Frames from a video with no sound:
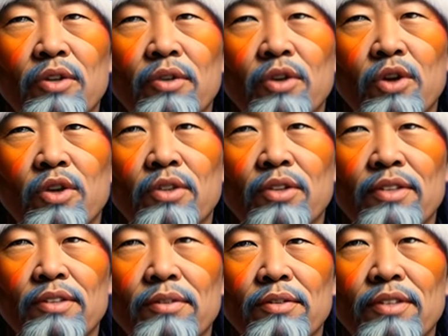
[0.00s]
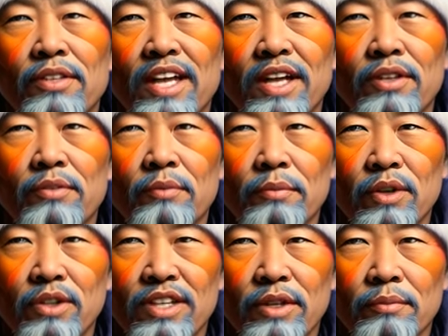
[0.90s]
guitarists in the Native
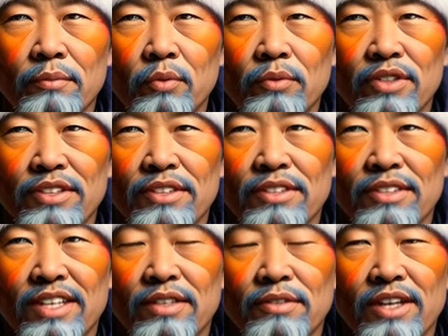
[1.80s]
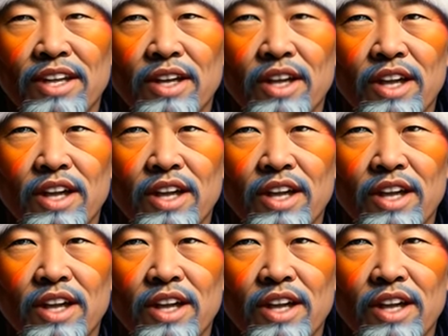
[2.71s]
American music scene,